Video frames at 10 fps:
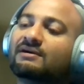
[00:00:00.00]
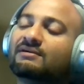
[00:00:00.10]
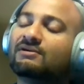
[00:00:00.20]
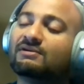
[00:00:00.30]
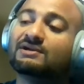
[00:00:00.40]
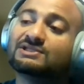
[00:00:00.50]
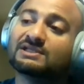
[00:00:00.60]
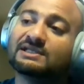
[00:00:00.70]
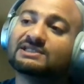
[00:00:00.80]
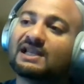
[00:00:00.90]
or
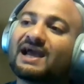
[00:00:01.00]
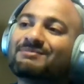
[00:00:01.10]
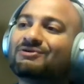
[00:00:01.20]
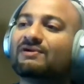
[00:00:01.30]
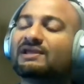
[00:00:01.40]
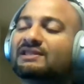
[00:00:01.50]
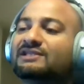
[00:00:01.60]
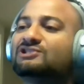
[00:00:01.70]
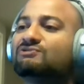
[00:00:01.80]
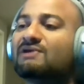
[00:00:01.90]
is a library
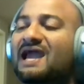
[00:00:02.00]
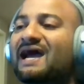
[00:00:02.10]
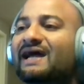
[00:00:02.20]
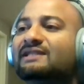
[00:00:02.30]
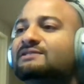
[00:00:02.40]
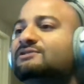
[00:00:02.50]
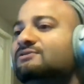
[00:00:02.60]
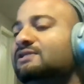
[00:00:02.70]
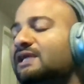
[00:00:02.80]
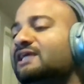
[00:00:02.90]
that you add to
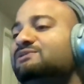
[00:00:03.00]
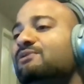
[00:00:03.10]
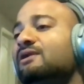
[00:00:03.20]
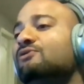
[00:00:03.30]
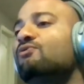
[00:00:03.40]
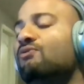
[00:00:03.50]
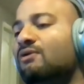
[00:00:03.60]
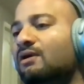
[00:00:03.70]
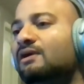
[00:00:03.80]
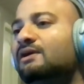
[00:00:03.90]
the ASP.NET
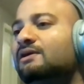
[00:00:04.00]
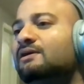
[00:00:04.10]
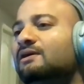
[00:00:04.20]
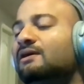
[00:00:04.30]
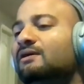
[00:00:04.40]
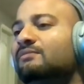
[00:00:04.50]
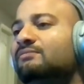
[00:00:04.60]
Core uh,